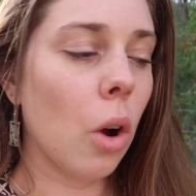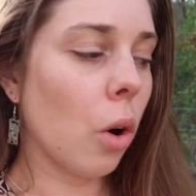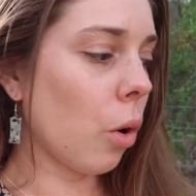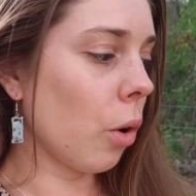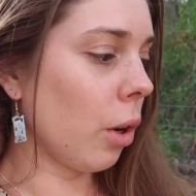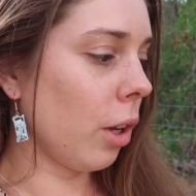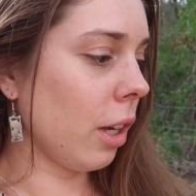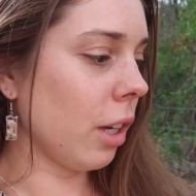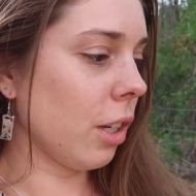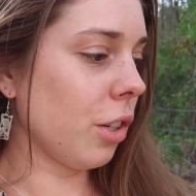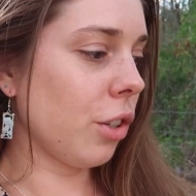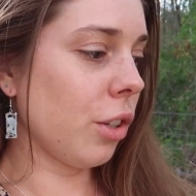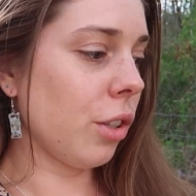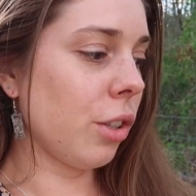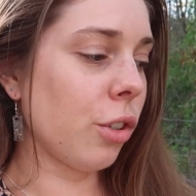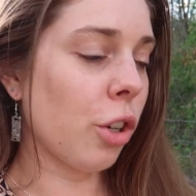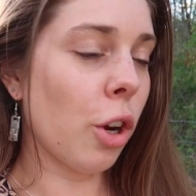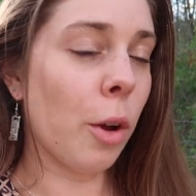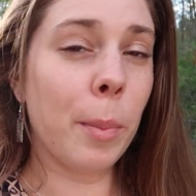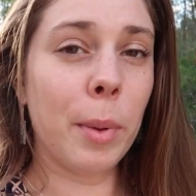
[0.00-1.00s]
or you can
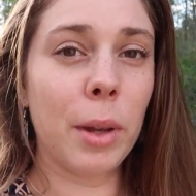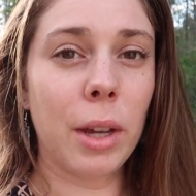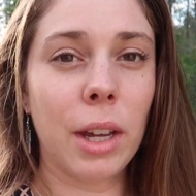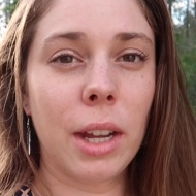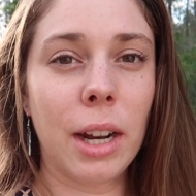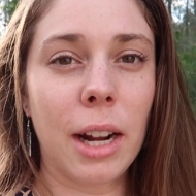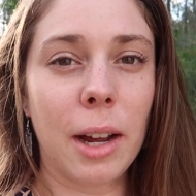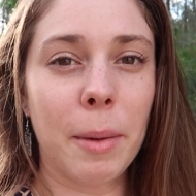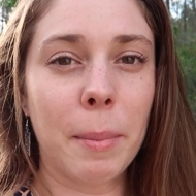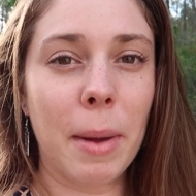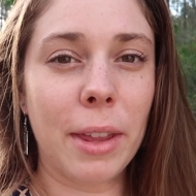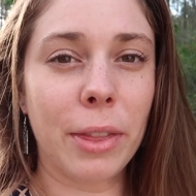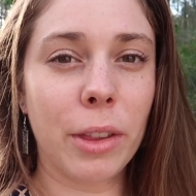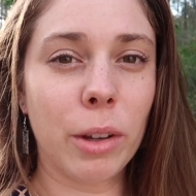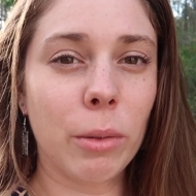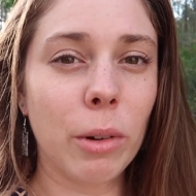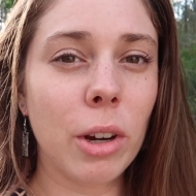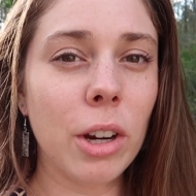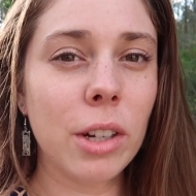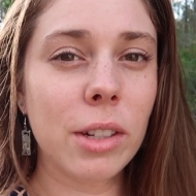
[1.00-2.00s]
just chop it um, at
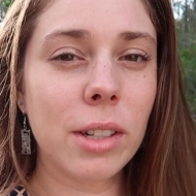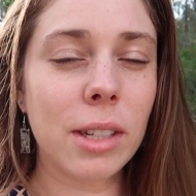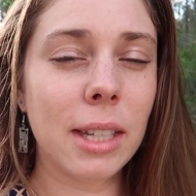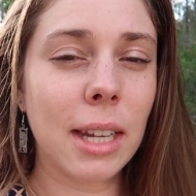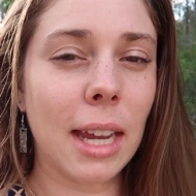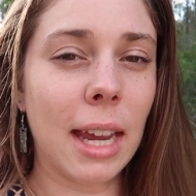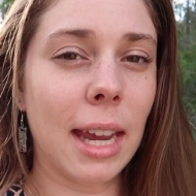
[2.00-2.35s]
the roots